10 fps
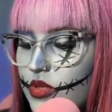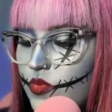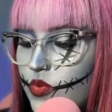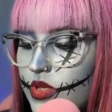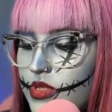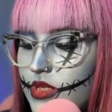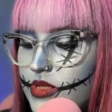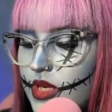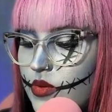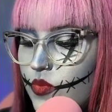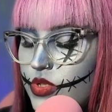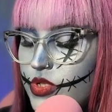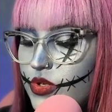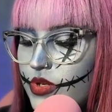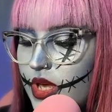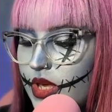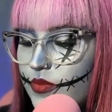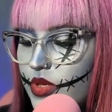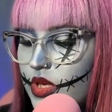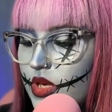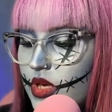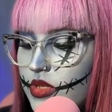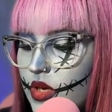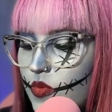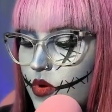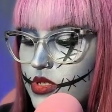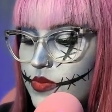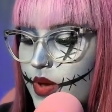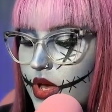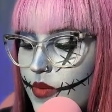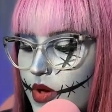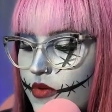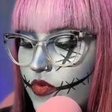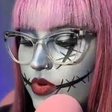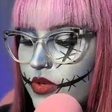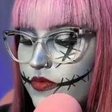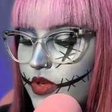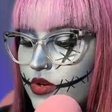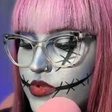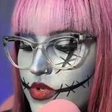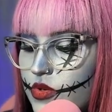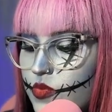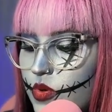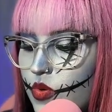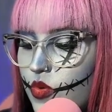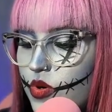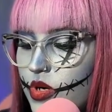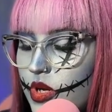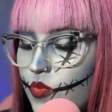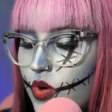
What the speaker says: in the woods that said, "What's your name?" They walked back about 40 feet or so to record and